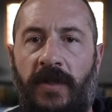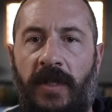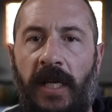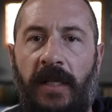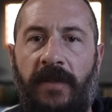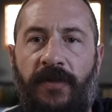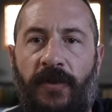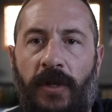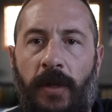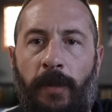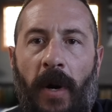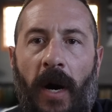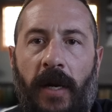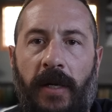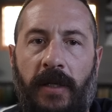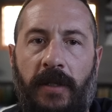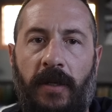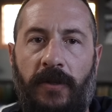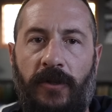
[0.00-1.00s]
things for the
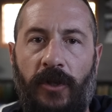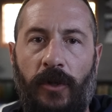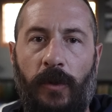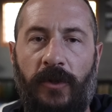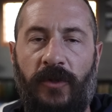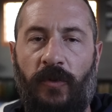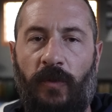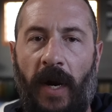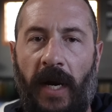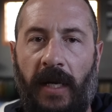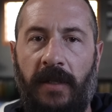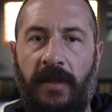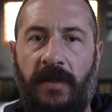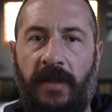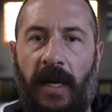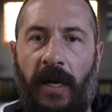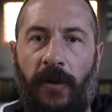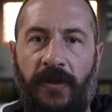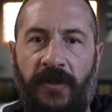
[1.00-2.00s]
body to do is
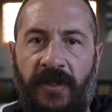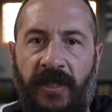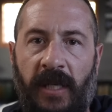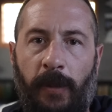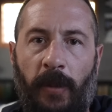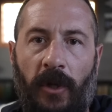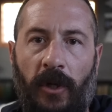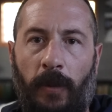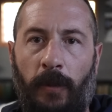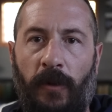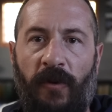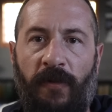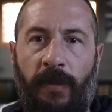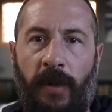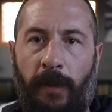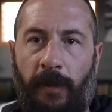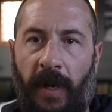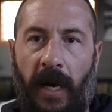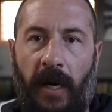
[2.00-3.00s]
reconcile similar
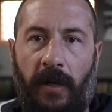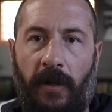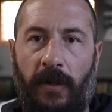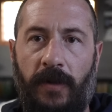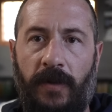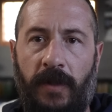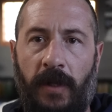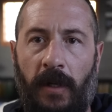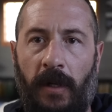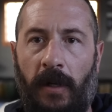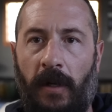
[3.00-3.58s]
movement patterns.